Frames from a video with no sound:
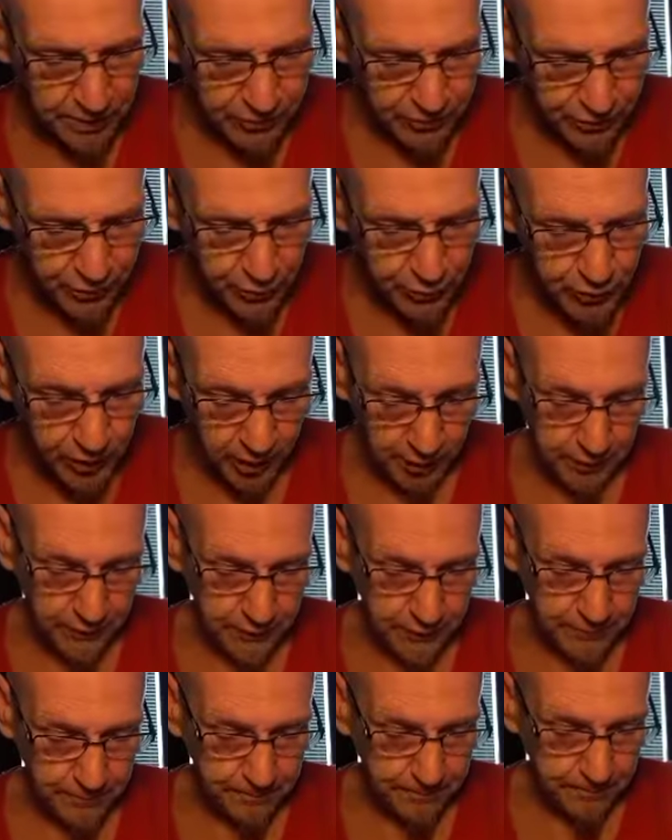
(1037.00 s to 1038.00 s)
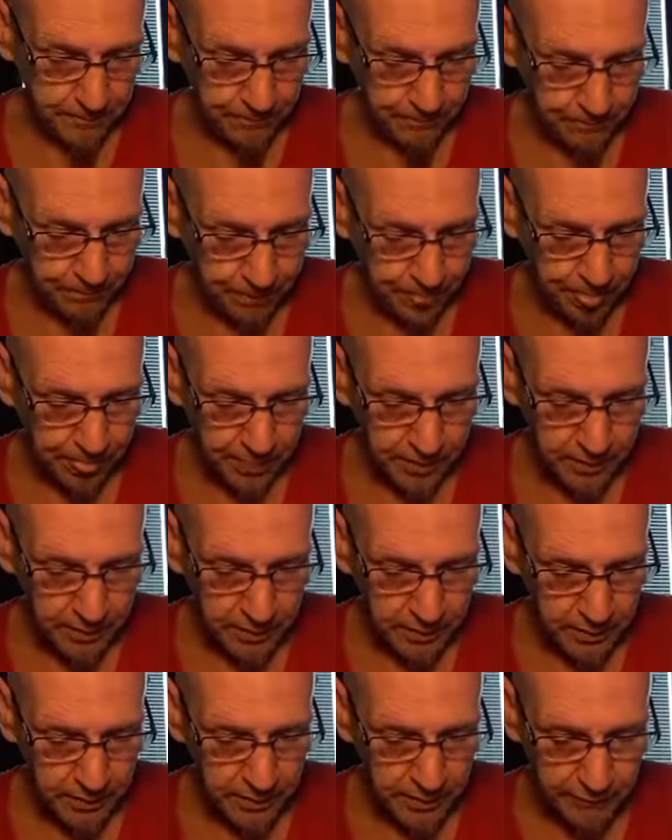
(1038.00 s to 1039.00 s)
Latuda,
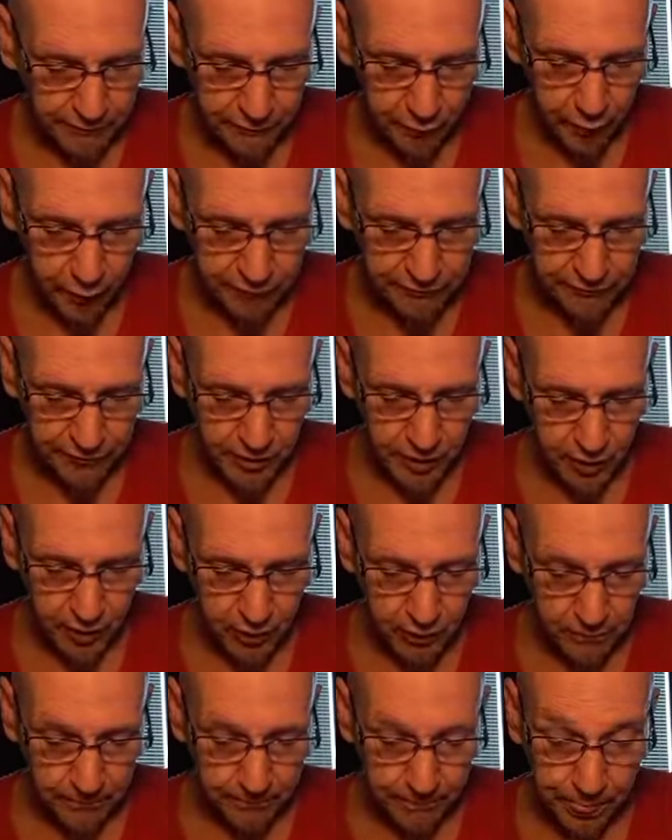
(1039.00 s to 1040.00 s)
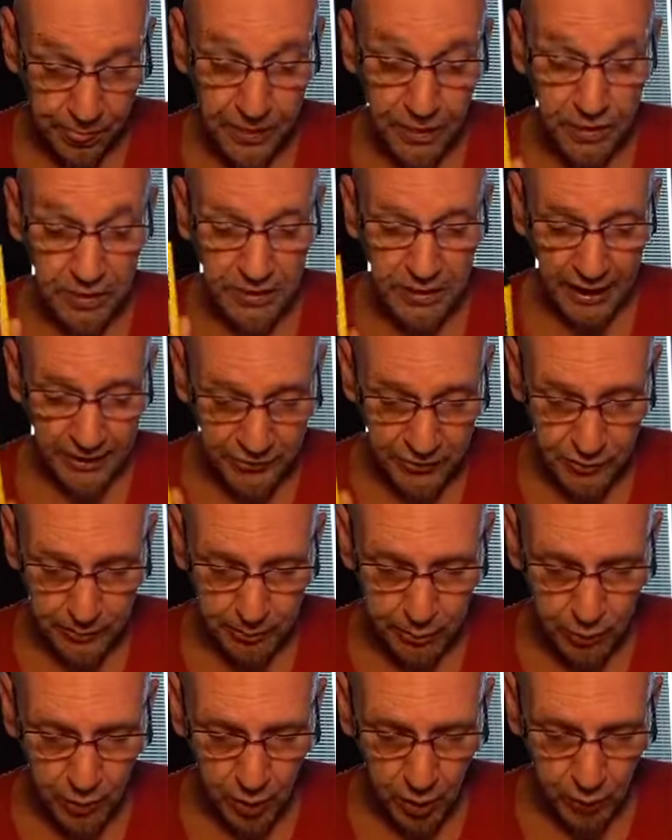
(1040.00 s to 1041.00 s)
levorphanol,
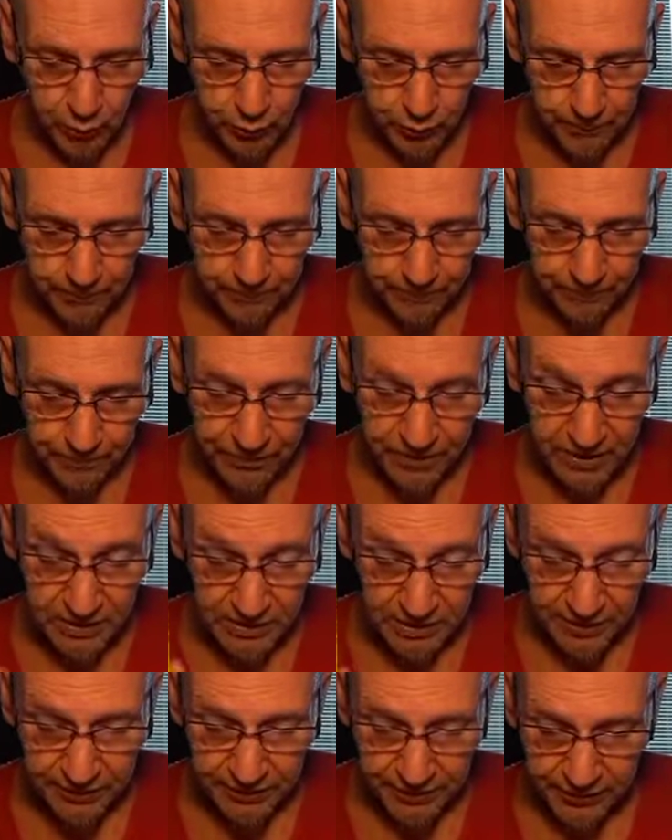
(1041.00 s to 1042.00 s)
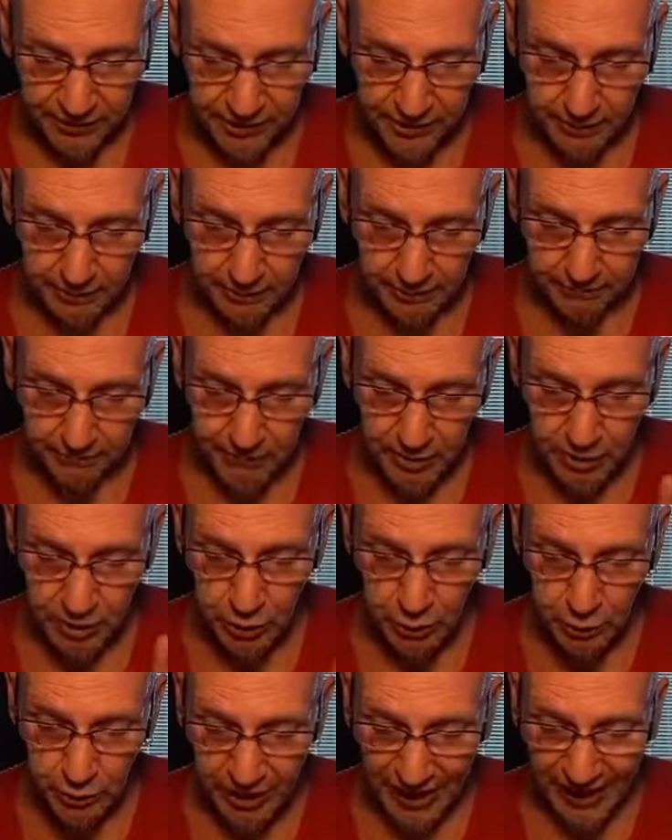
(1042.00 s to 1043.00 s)
Lexapro, lithium,
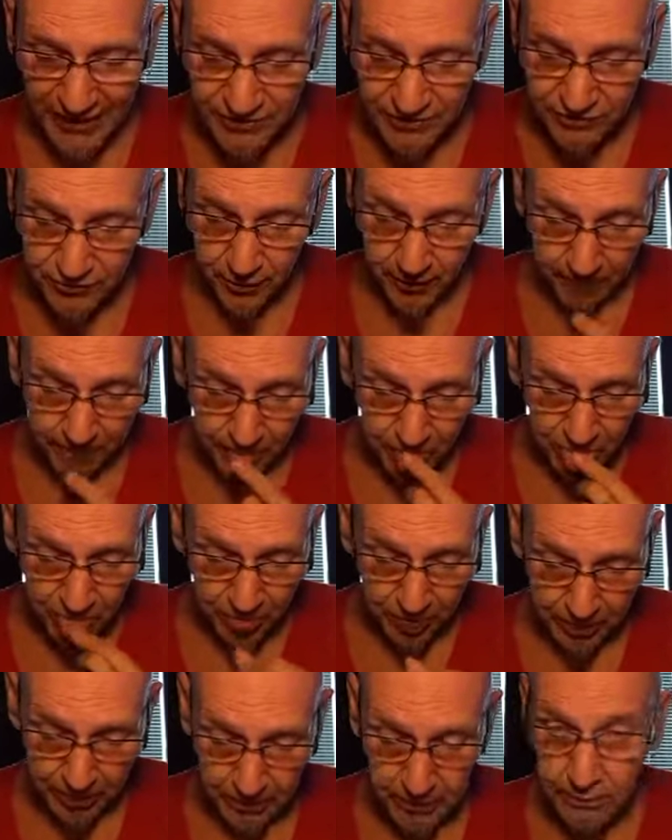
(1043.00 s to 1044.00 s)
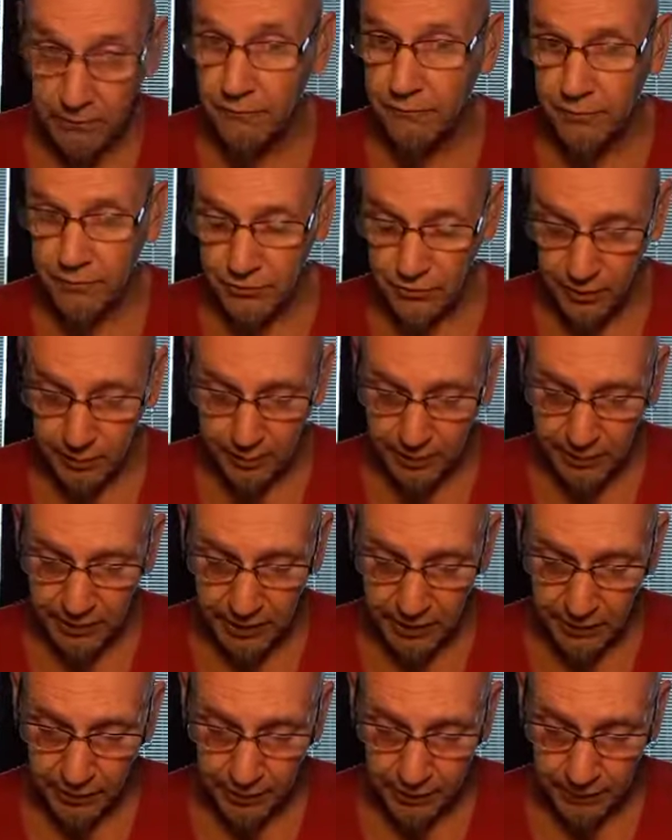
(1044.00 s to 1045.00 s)
Lunesta, for sleeping
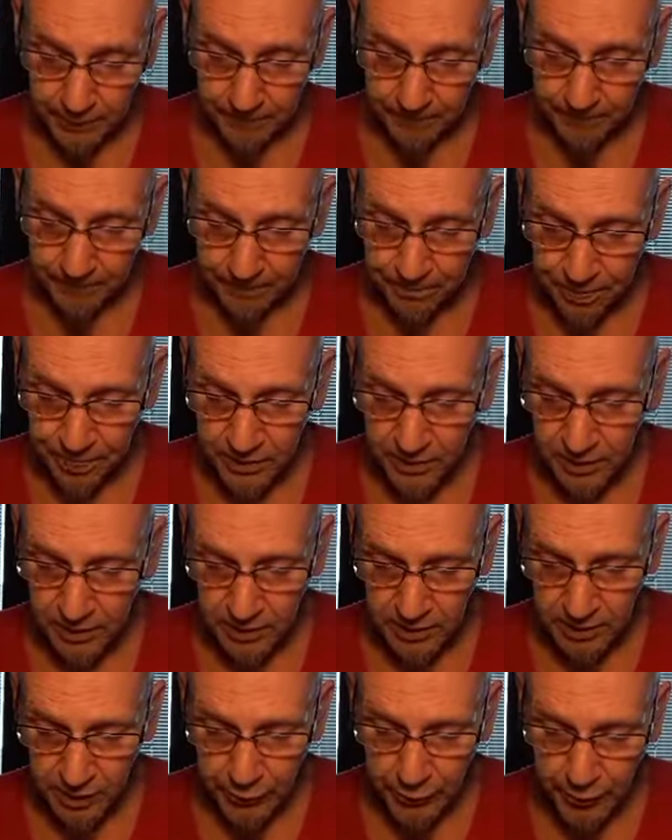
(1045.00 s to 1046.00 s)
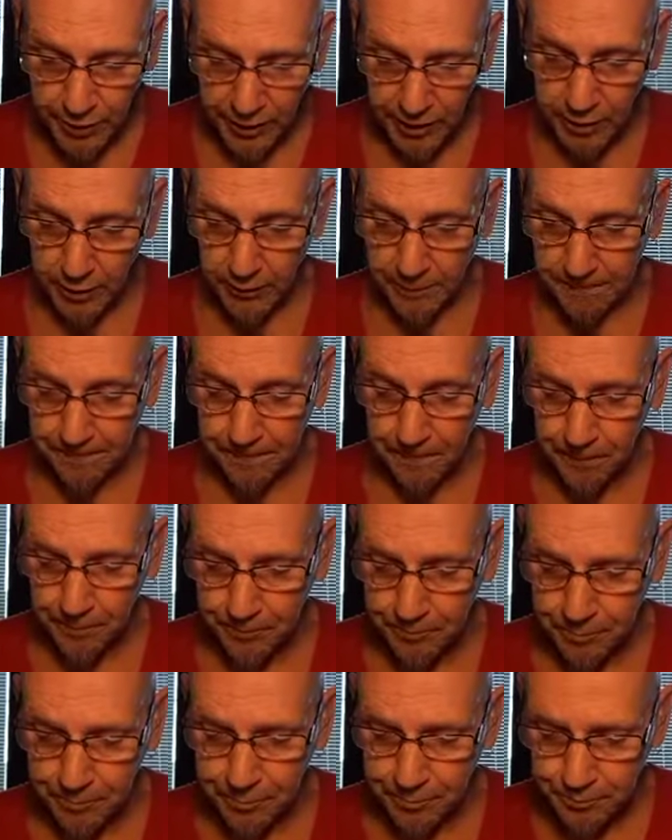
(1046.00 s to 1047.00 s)
at night, Lyrica,
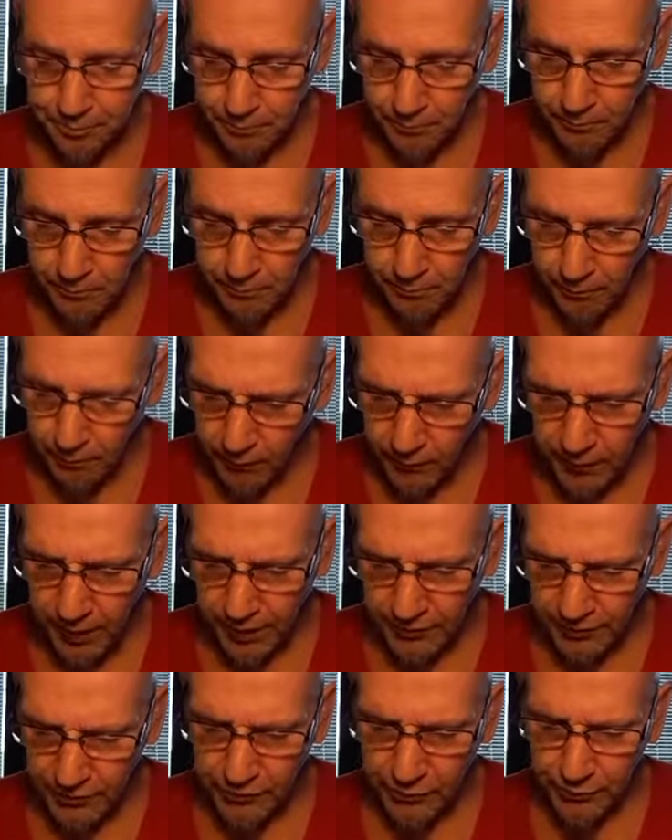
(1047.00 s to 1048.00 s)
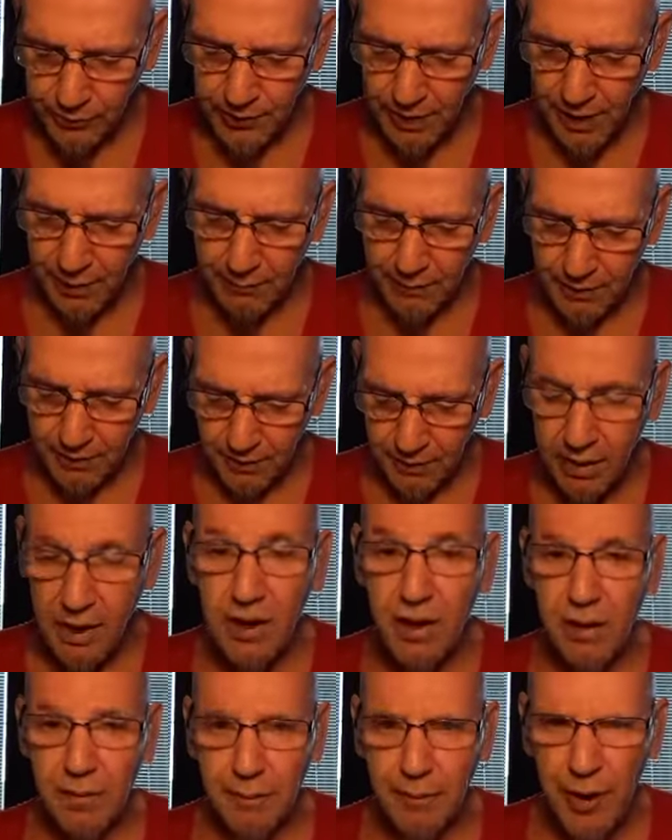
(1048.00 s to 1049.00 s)
and this one got me,
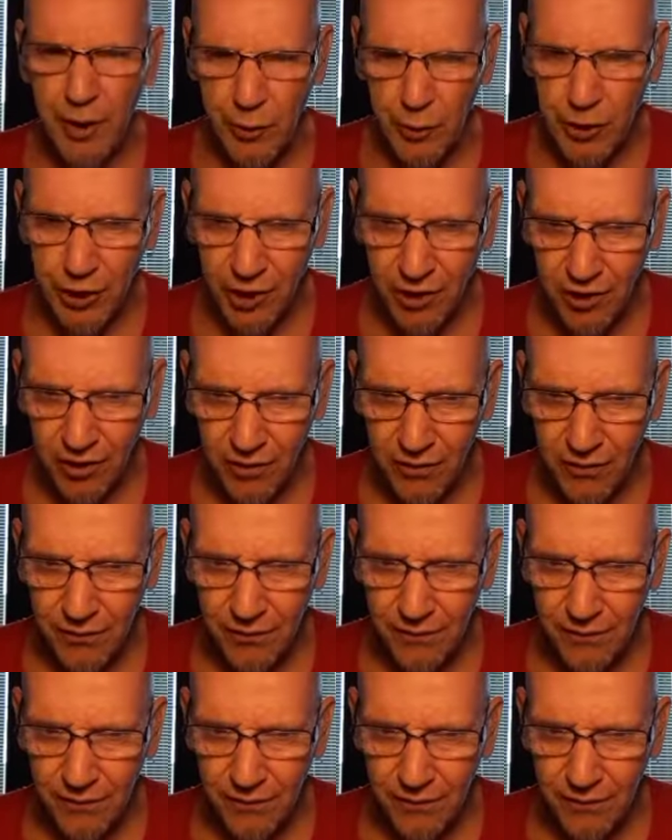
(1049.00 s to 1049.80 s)
Marinol.